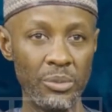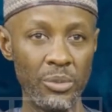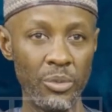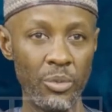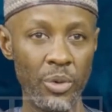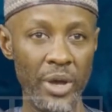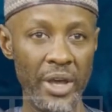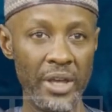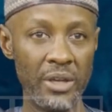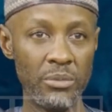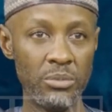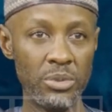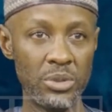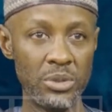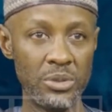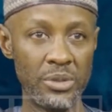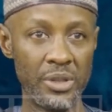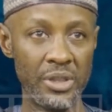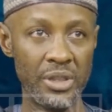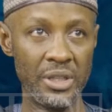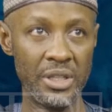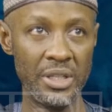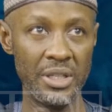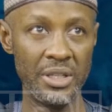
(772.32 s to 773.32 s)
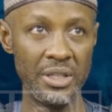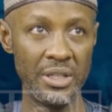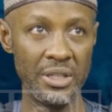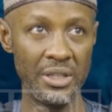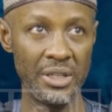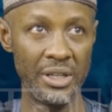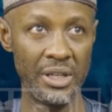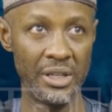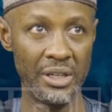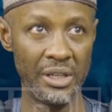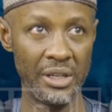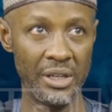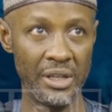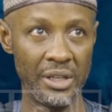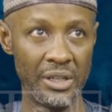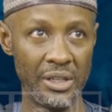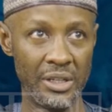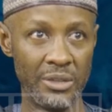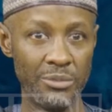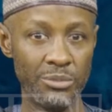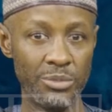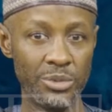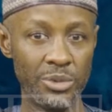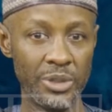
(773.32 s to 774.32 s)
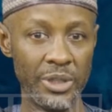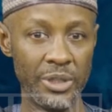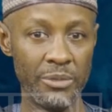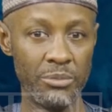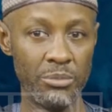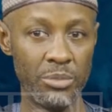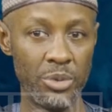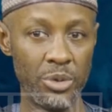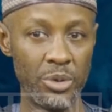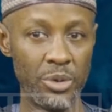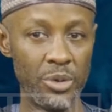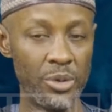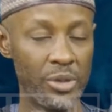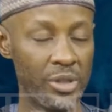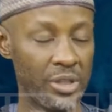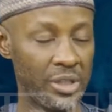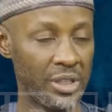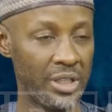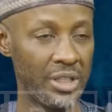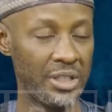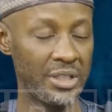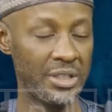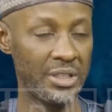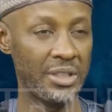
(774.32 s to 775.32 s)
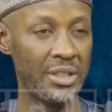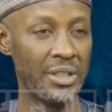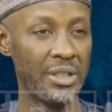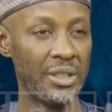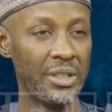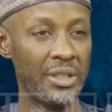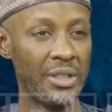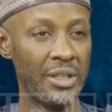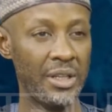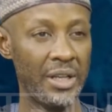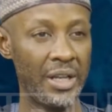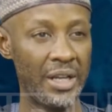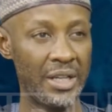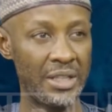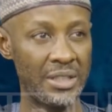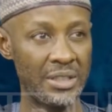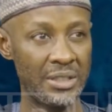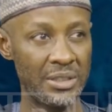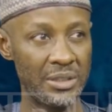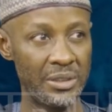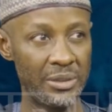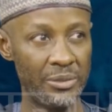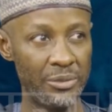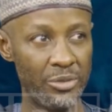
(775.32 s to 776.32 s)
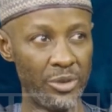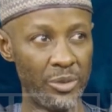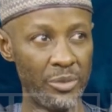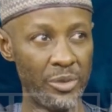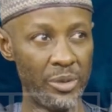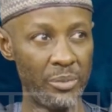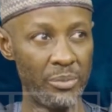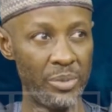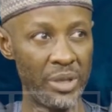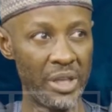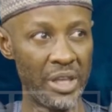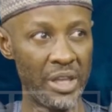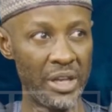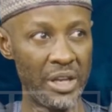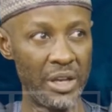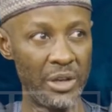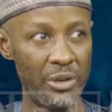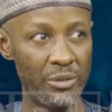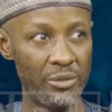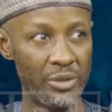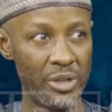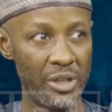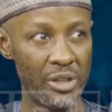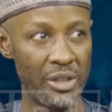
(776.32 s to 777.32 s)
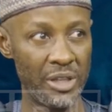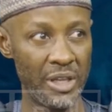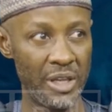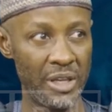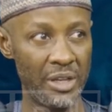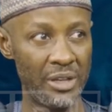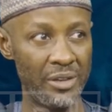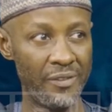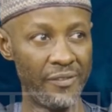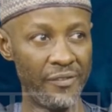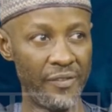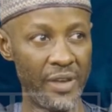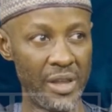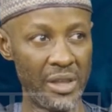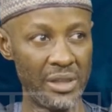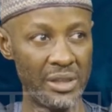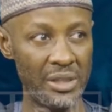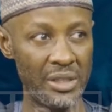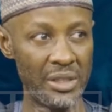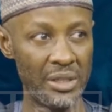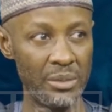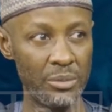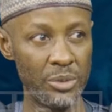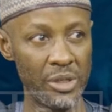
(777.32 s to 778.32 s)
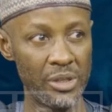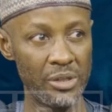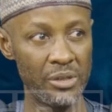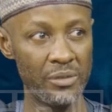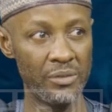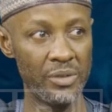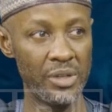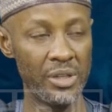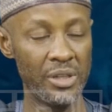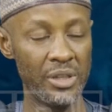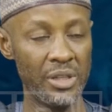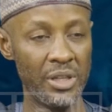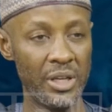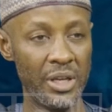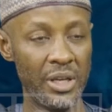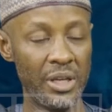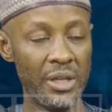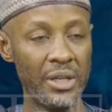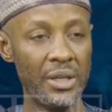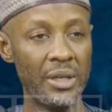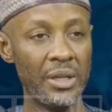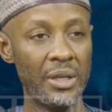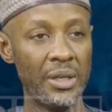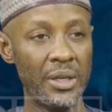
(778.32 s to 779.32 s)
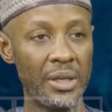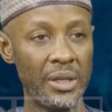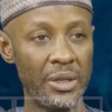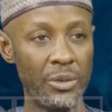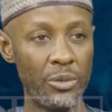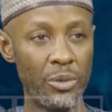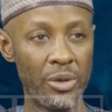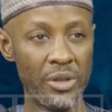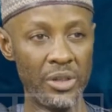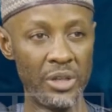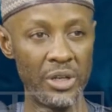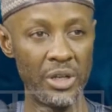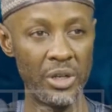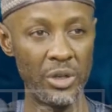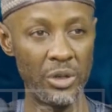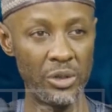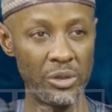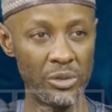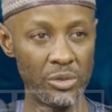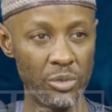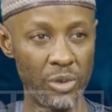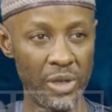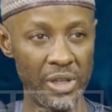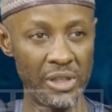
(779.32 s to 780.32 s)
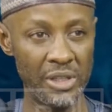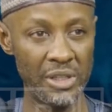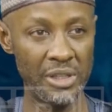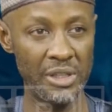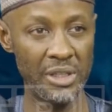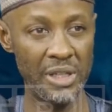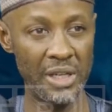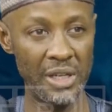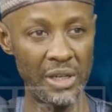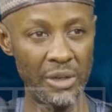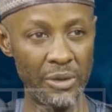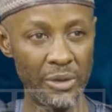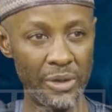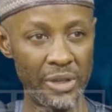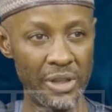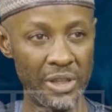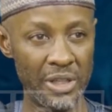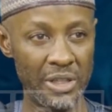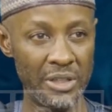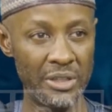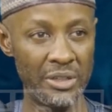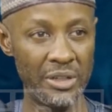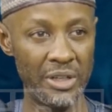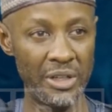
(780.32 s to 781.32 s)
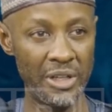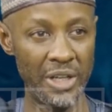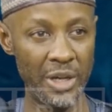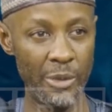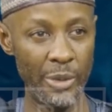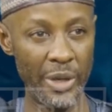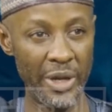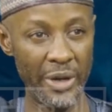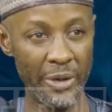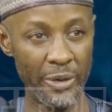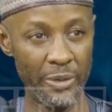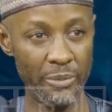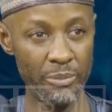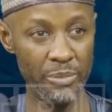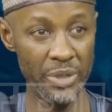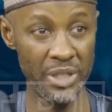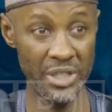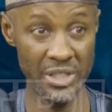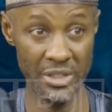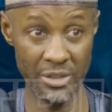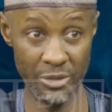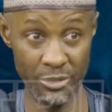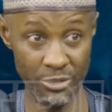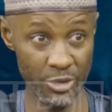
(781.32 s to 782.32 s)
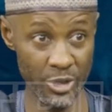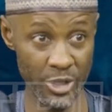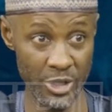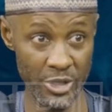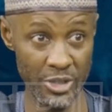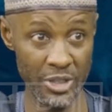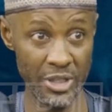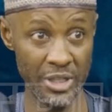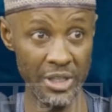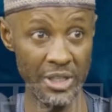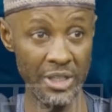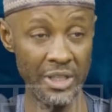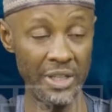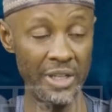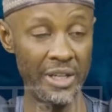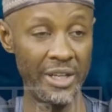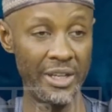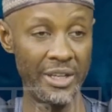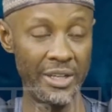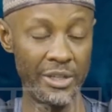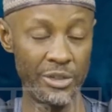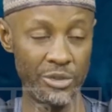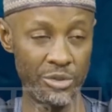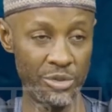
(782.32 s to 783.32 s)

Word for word: we're able to see, as an example, in Borno State, mm. that from the beginning of this year, the first three months of this year, it was the northwest and north central that were competing. Unfortunately, mm. I hate